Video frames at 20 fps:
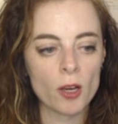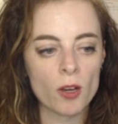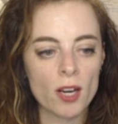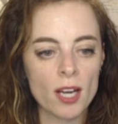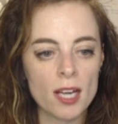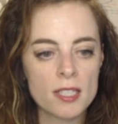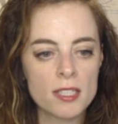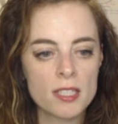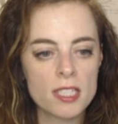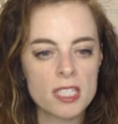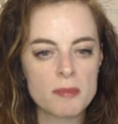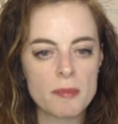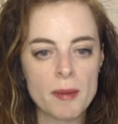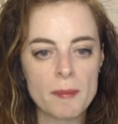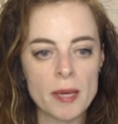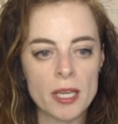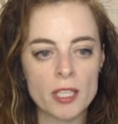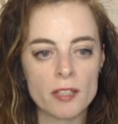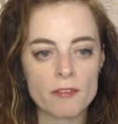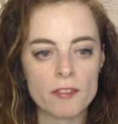I'm going to add it
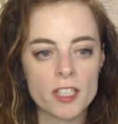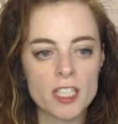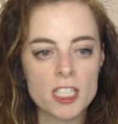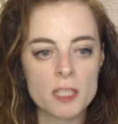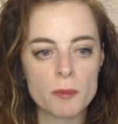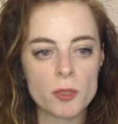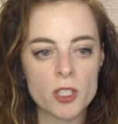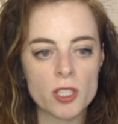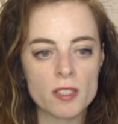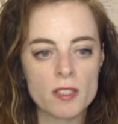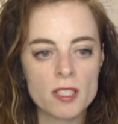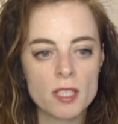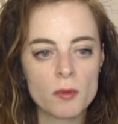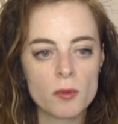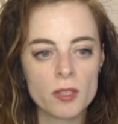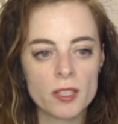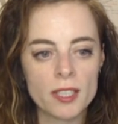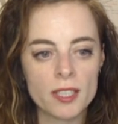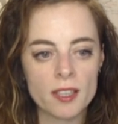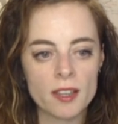into my menu first, but you
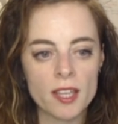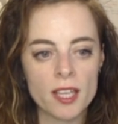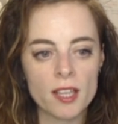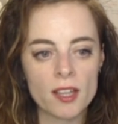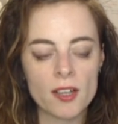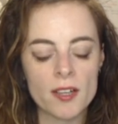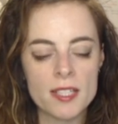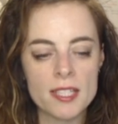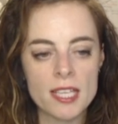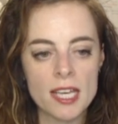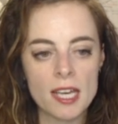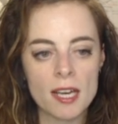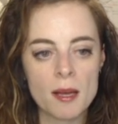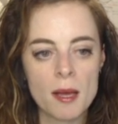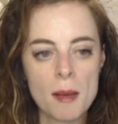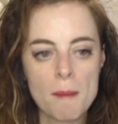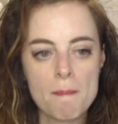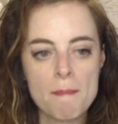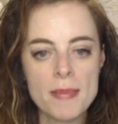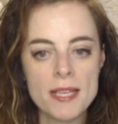can see one little thing there.
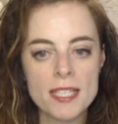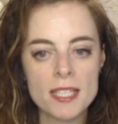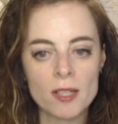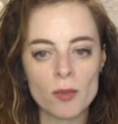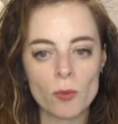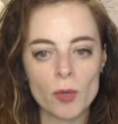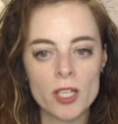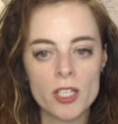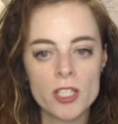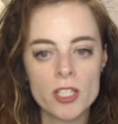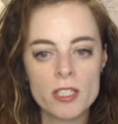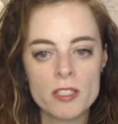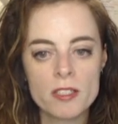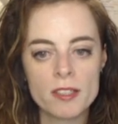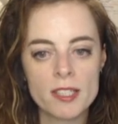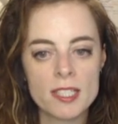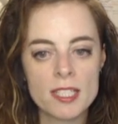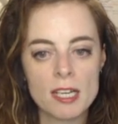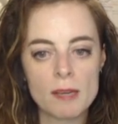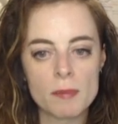It's saying missing
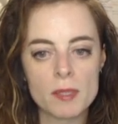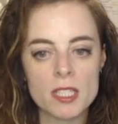widget.